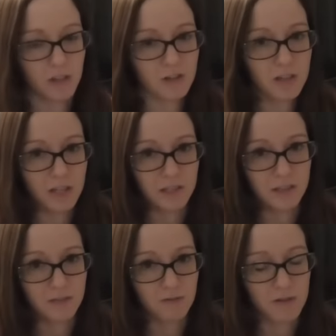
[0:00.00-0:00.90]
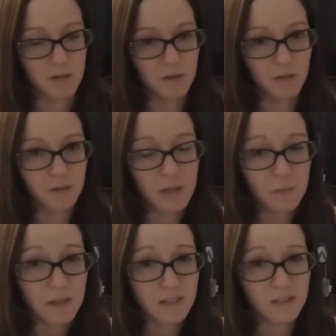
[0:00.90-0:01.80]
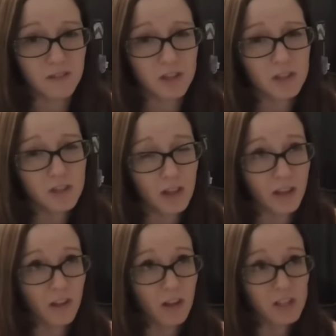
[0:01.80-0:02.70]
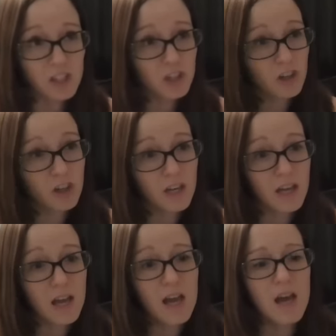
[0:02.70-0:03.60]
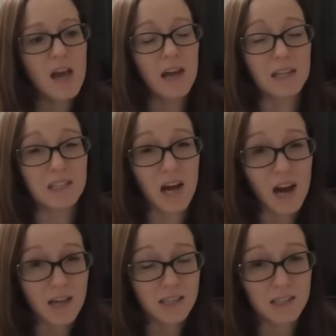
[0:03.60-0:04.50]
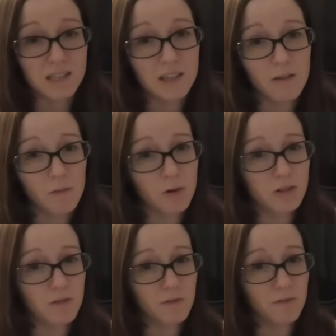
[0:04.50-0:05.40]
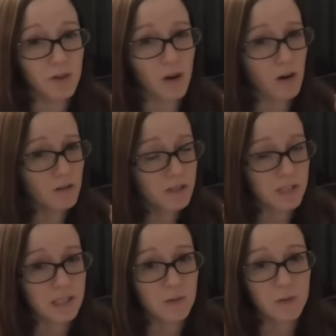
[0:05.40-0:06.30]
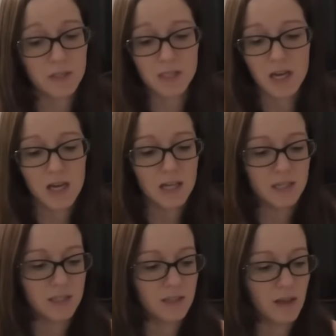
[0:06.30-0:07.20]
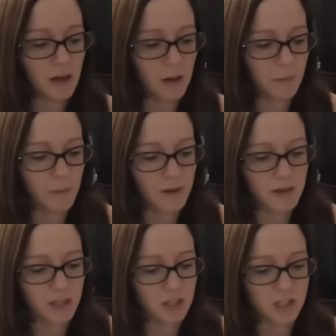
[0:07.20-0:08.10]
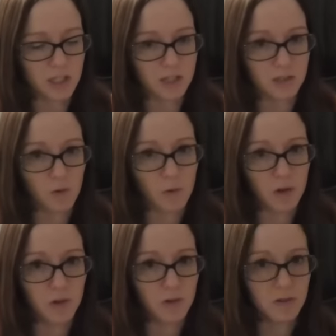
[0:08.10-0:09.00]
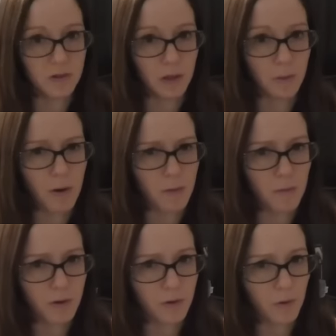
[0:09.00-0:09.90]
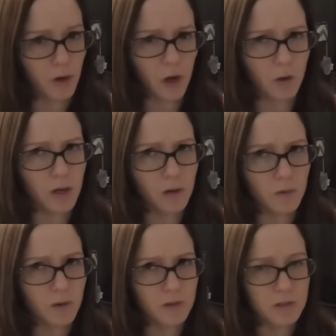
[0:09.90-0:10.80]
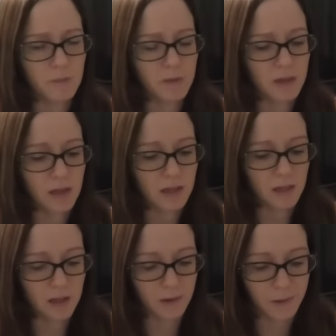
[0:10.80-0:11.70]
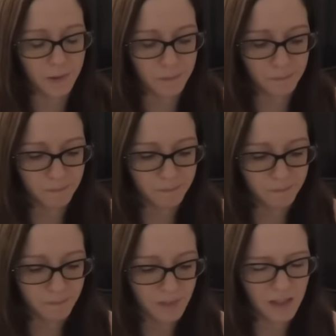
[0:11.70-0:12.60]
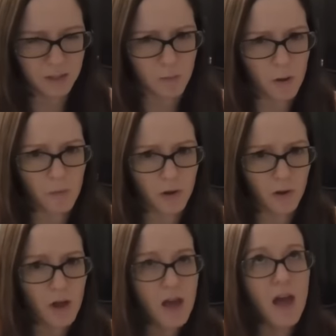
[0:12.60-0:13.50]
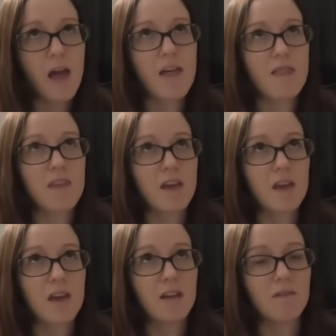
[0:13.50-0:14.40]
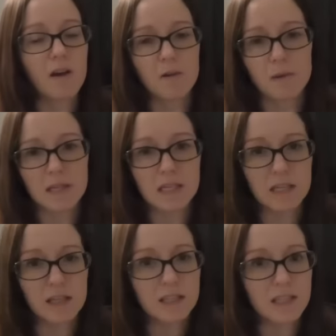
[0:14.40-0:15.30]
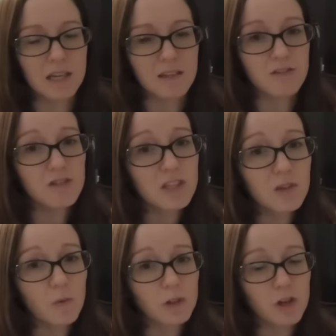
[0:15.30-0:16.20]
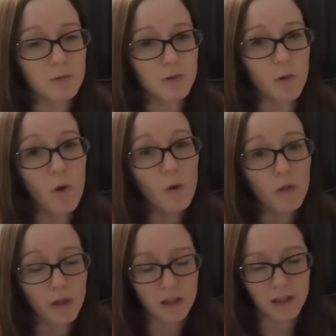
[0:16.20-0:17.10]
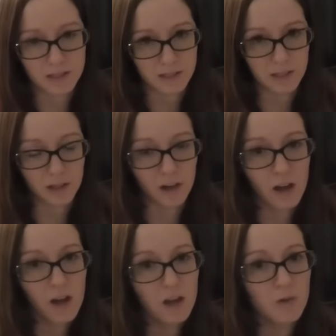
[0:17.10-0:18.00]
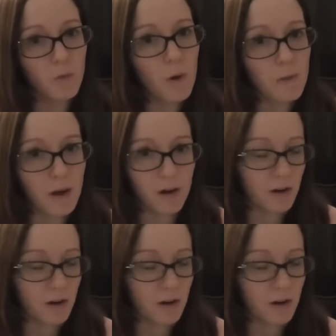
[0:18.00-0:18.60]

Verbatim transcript: ingredients for their little tummies, and there's like a lot of sugar in it and dyes and stuff, whereas the Carlson D ones, um, I think it just has oil, like palm oil or coconut oil or something, and then um, I think it's palm oil, and then vitamin D, and that's it. And you just need one drop, so the whole thing lasts a year. Way better,